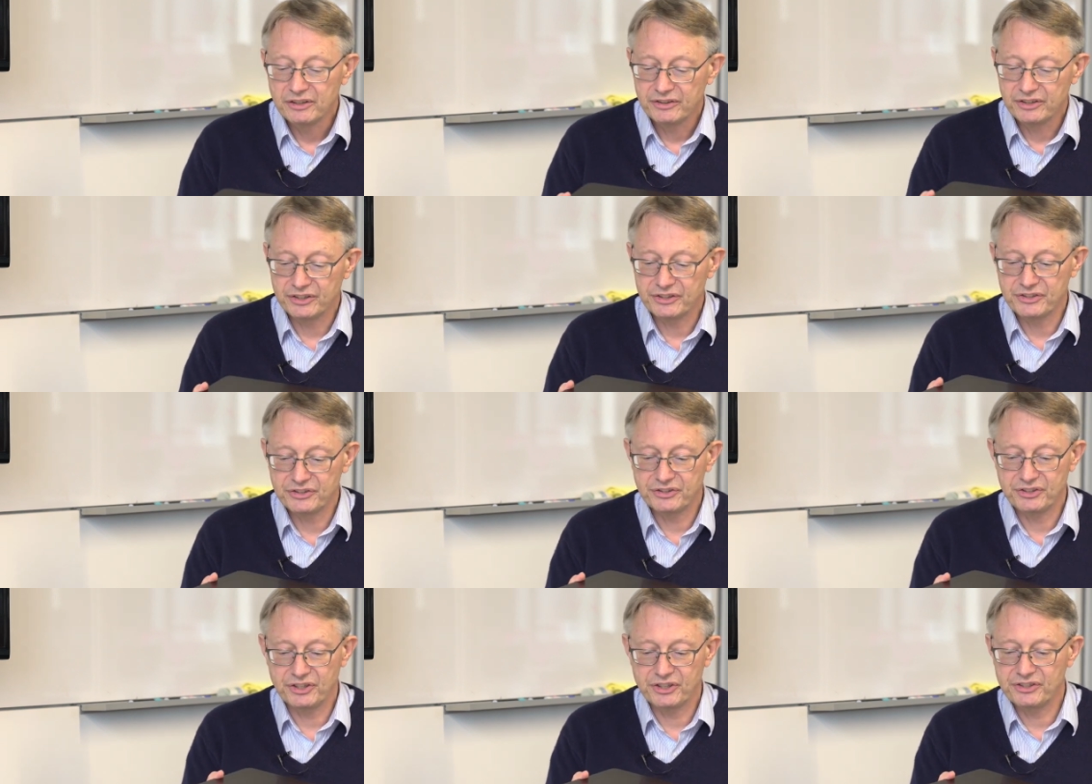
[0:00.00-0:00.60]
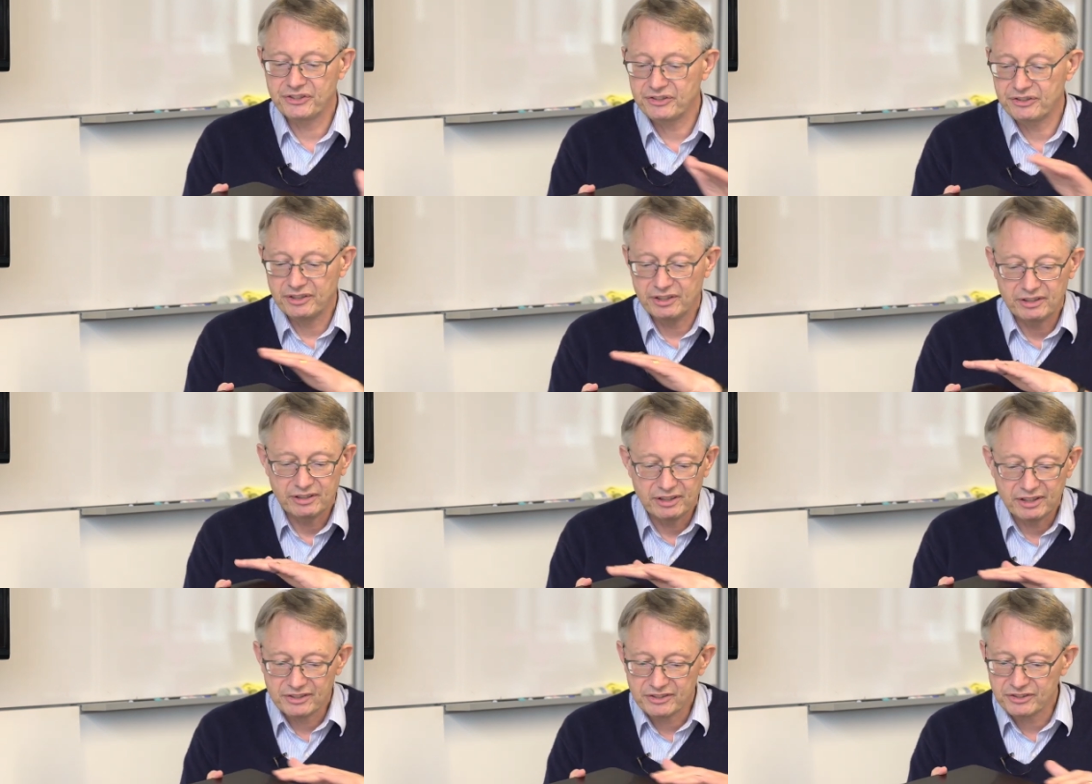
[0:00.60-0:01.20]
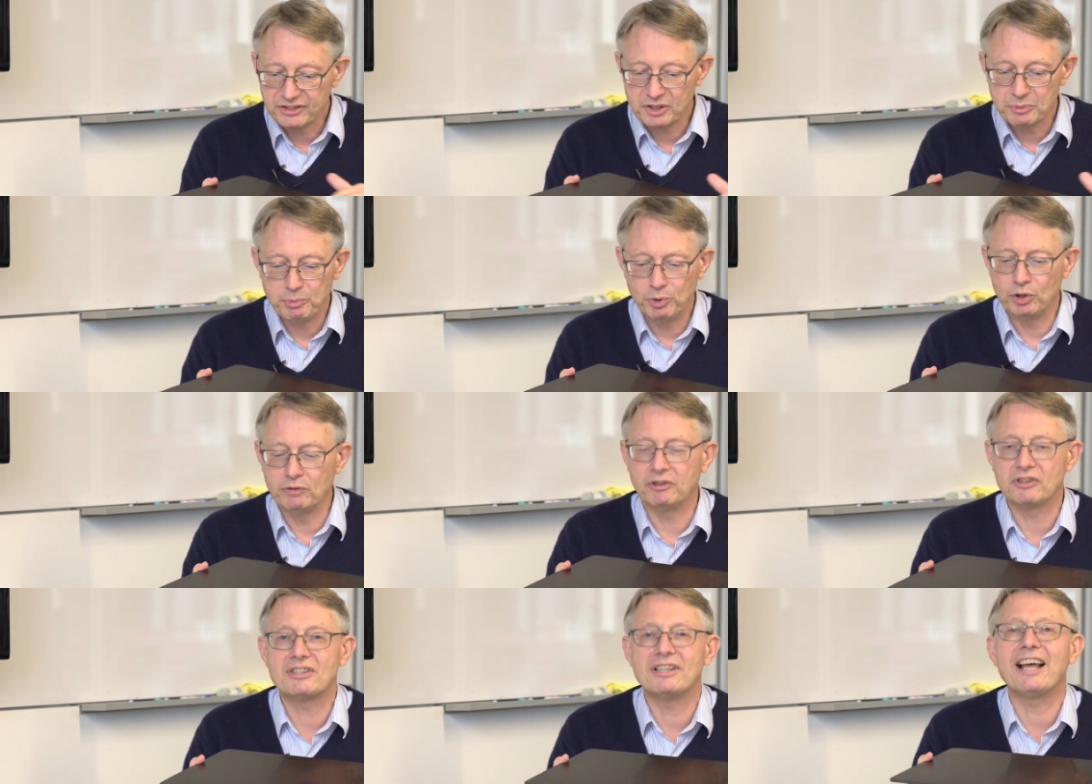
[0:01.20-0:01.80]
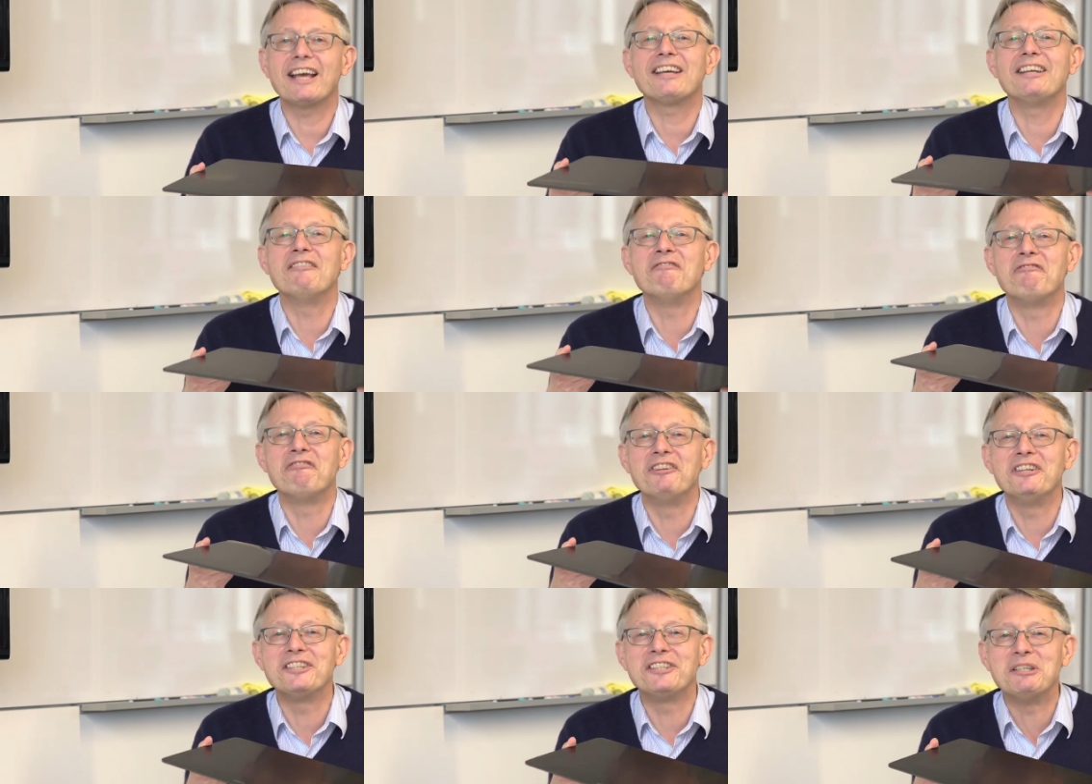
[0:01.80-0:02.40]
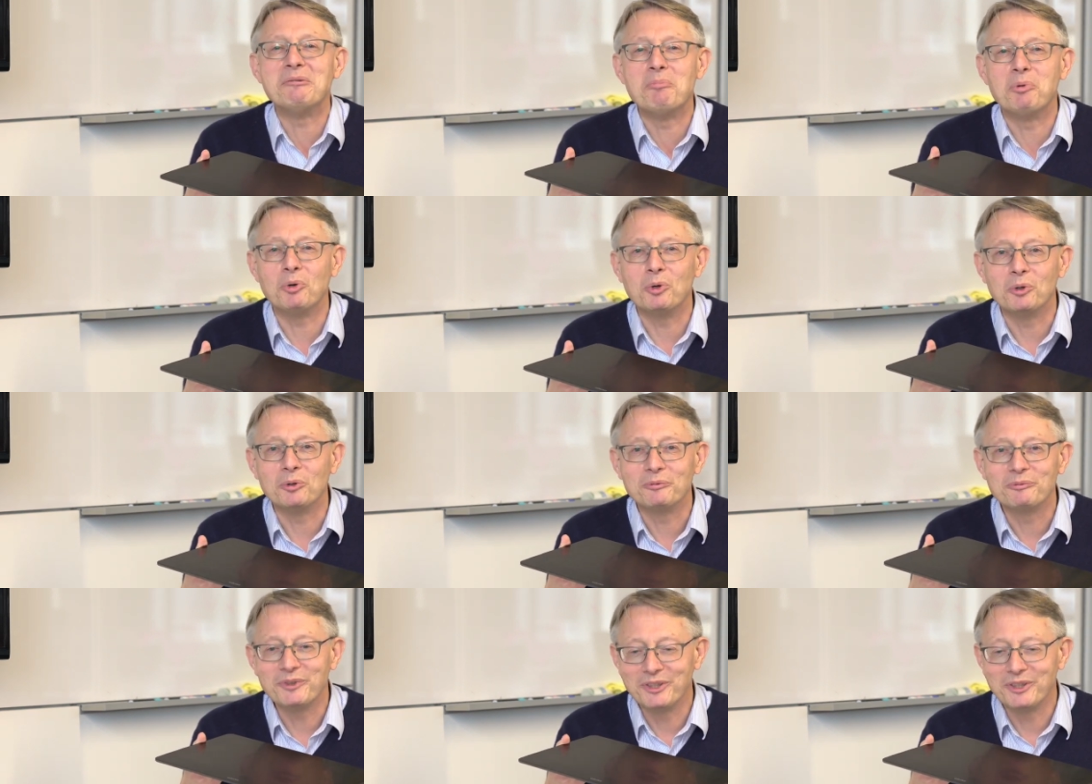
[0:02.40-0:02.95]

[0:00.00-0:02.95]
that's just it's just beautiful. It's like an infinity pool.